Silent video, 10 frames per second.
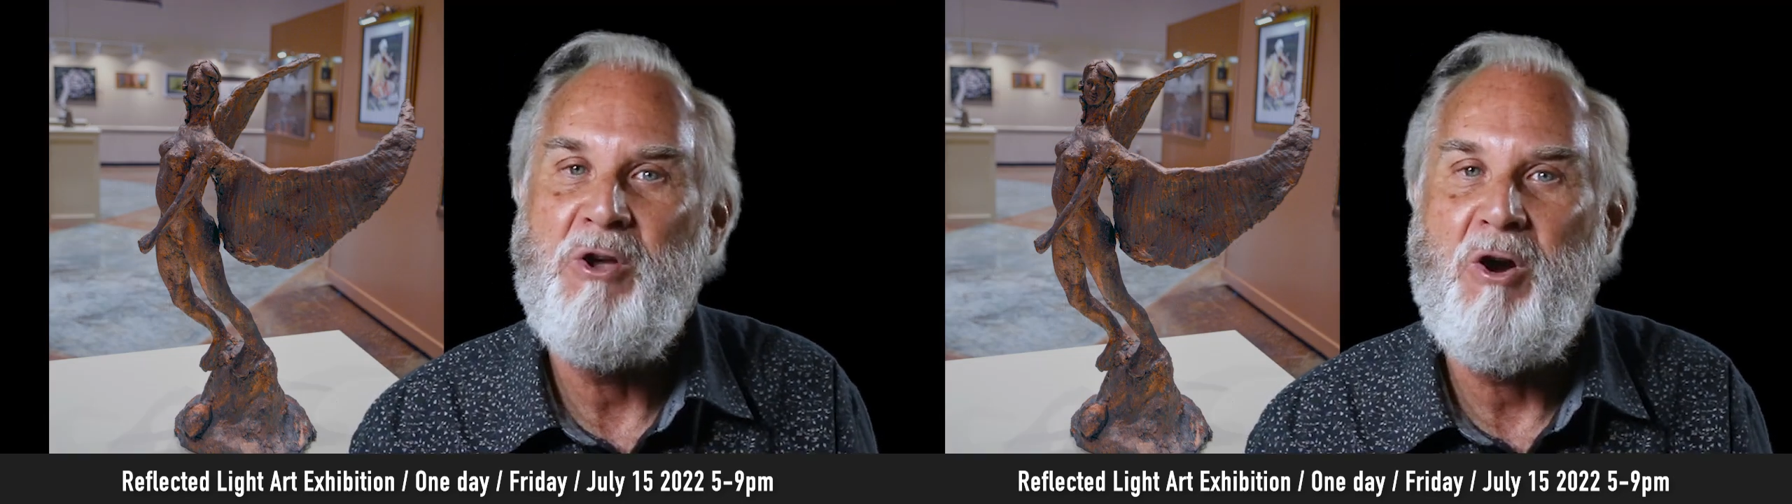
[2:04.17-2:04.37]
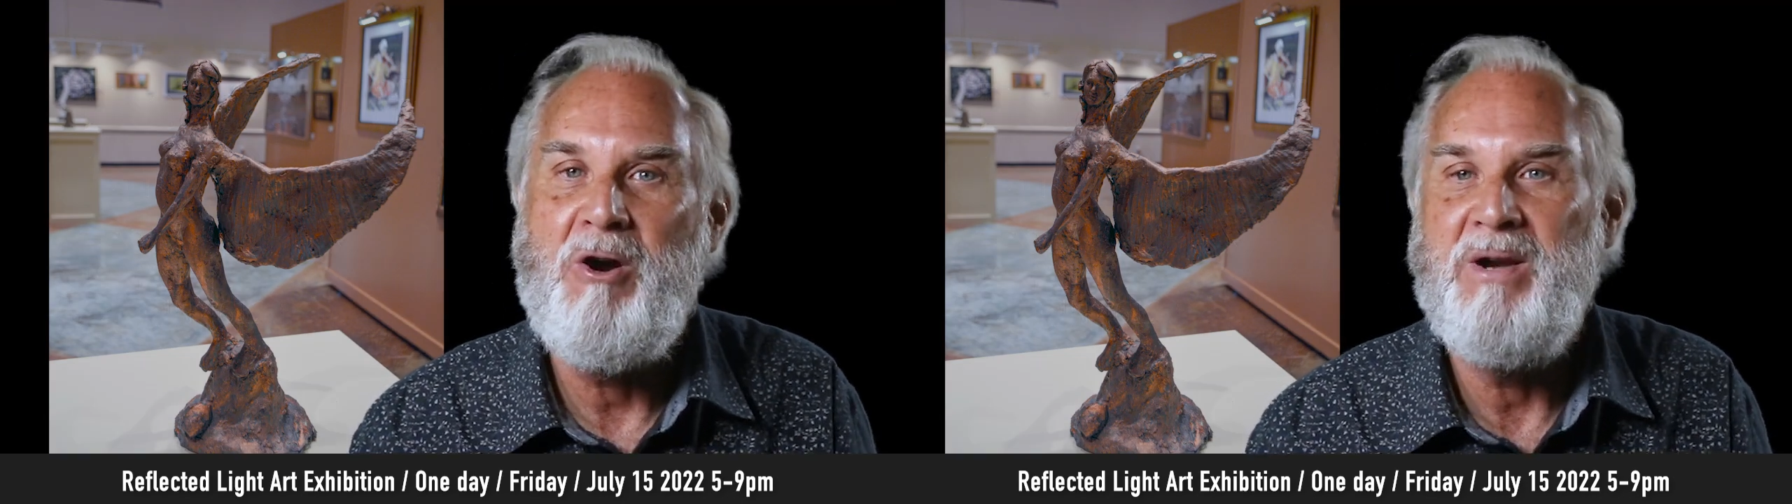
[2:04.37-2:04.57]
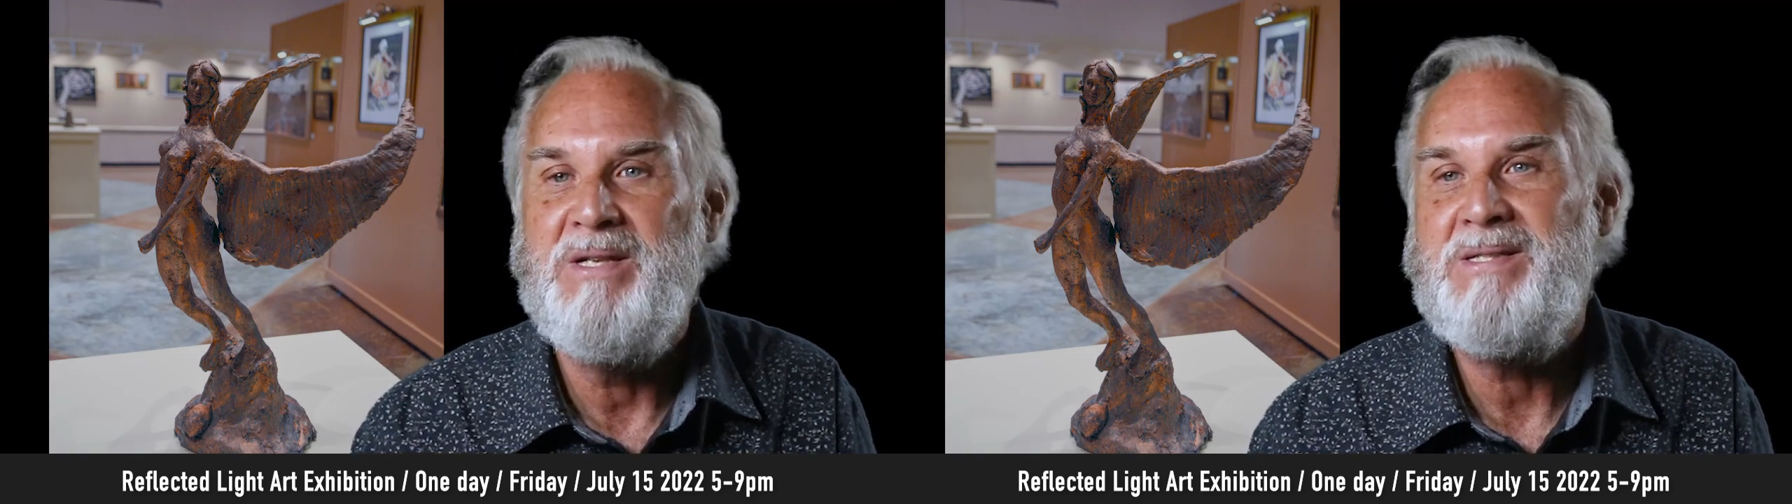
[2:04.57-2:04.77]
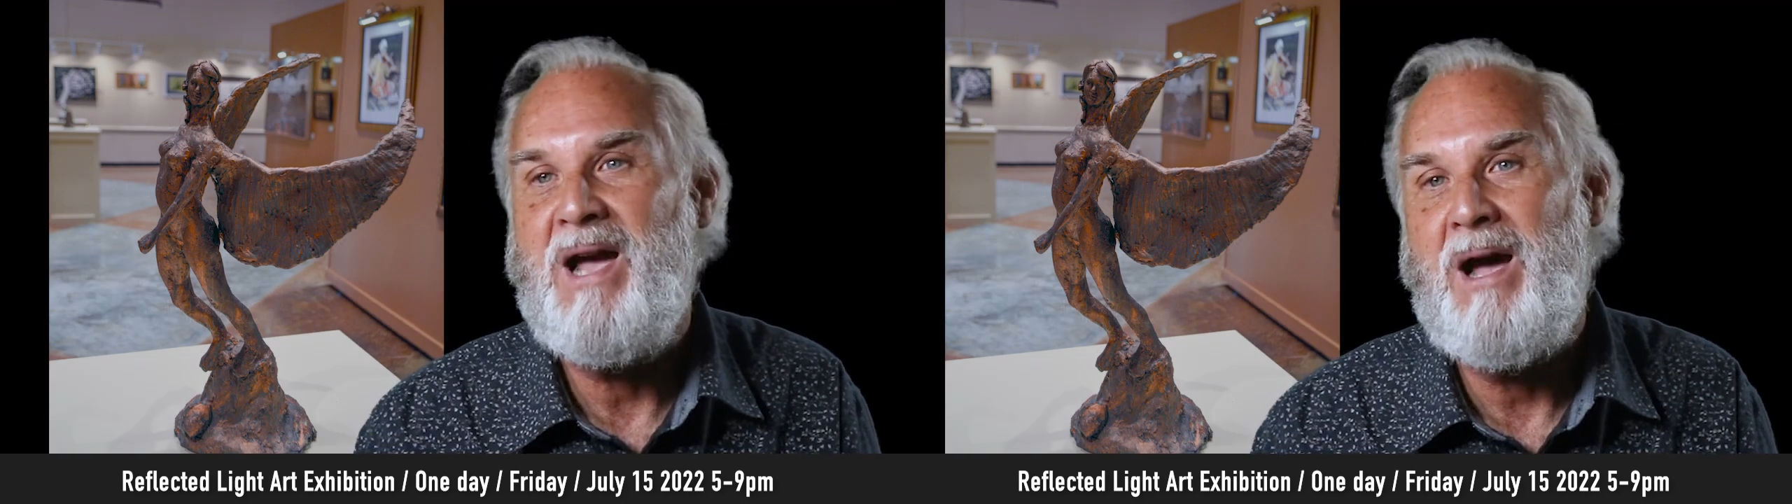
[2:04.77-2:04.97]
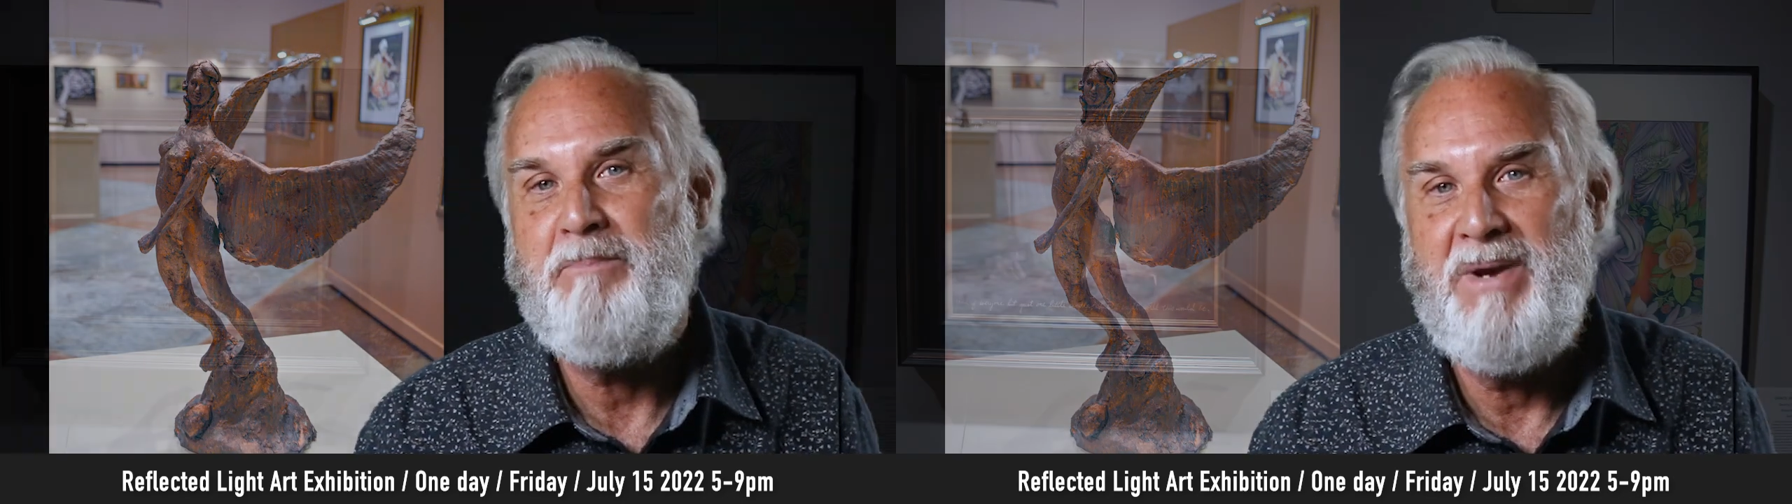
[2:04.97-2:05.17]
art is
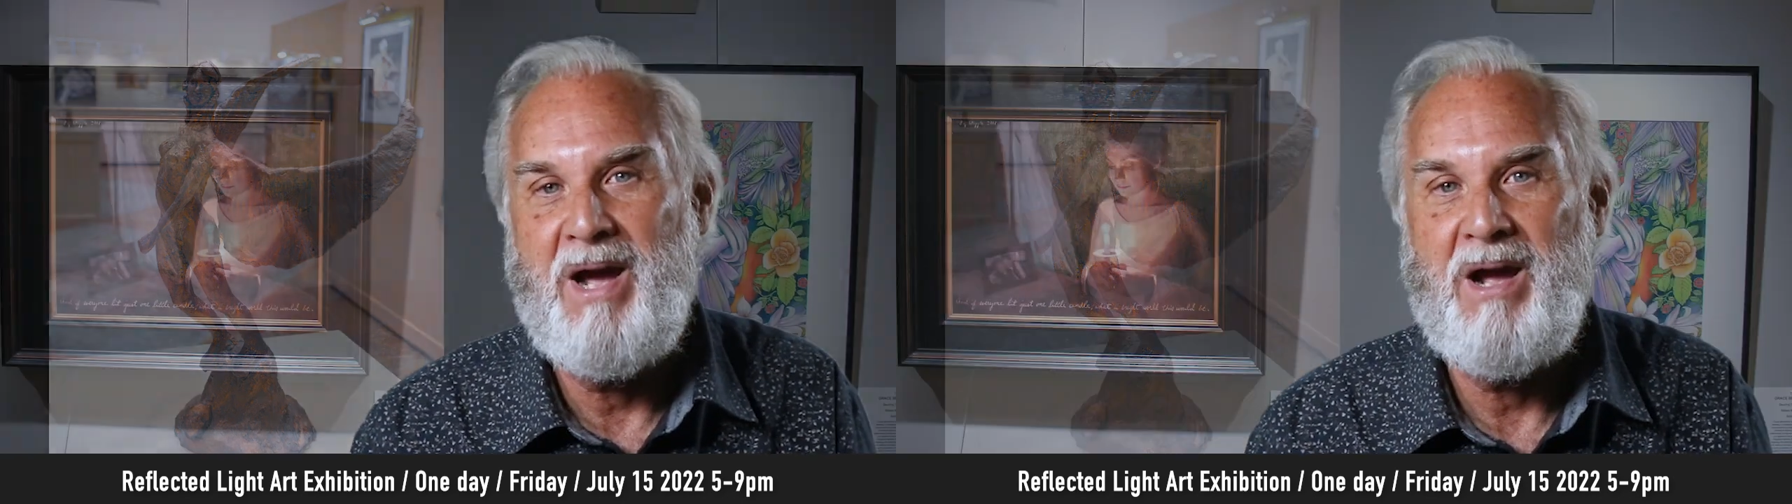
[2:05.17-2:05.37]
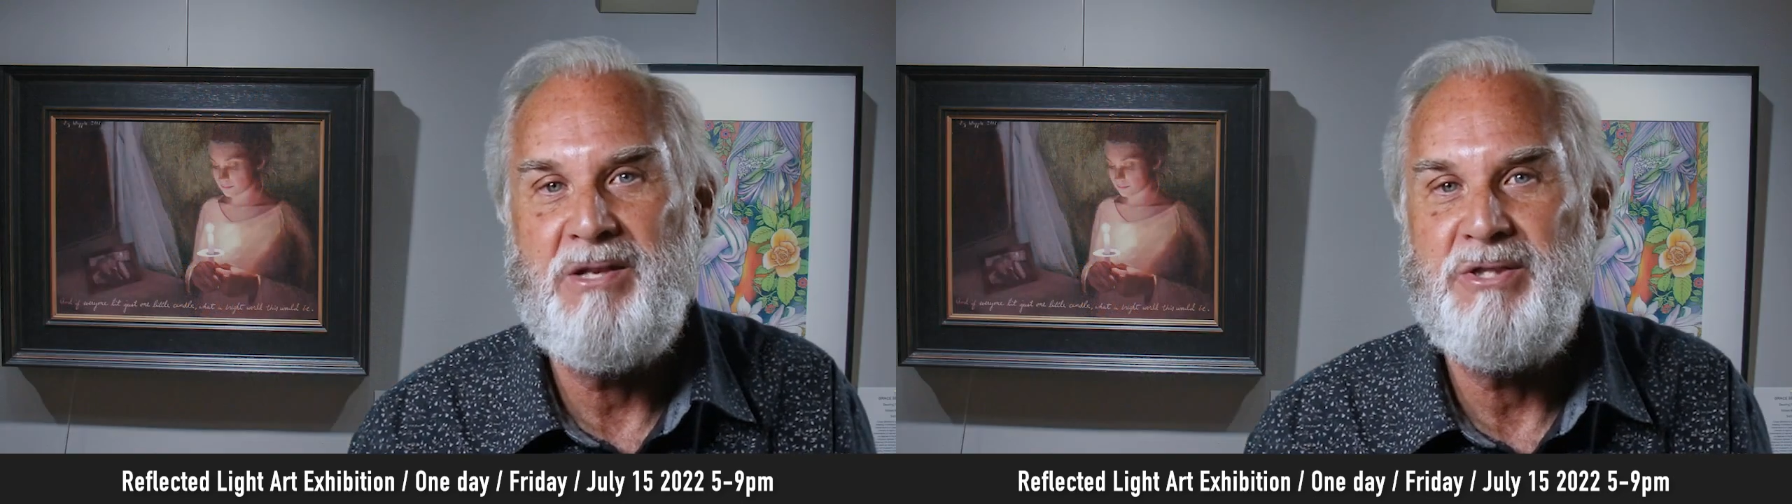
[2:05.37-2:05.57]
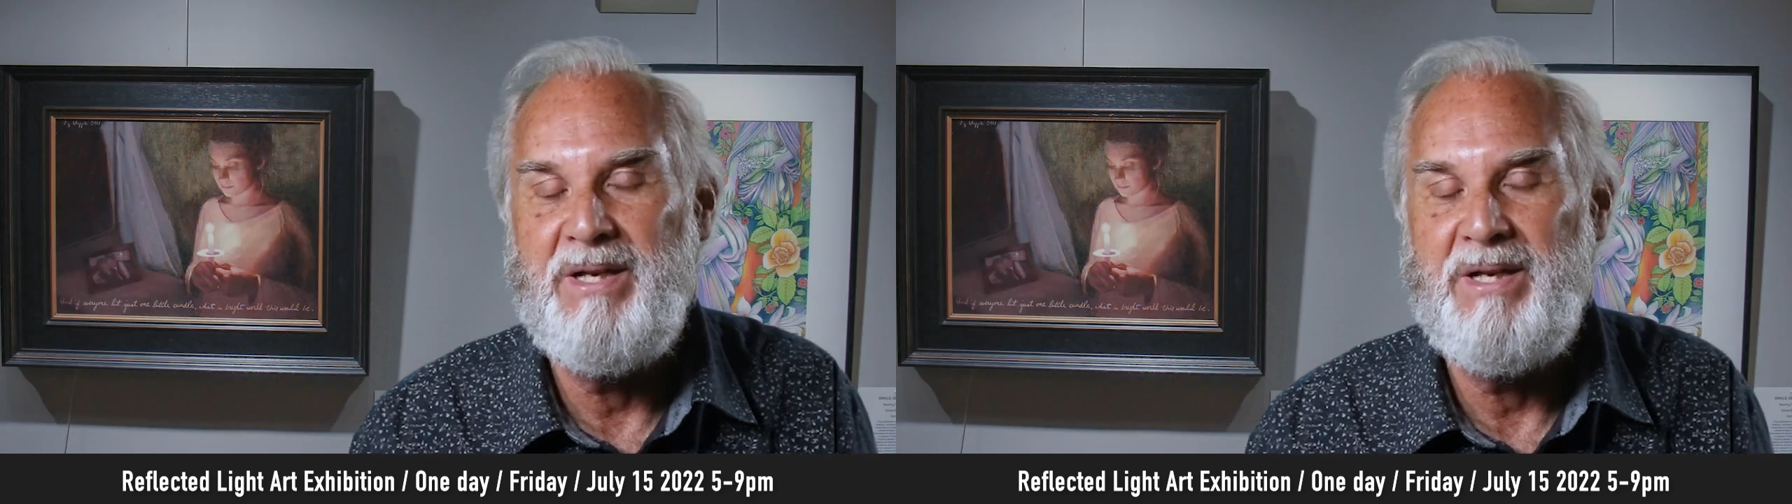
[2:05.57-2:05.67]
top notch.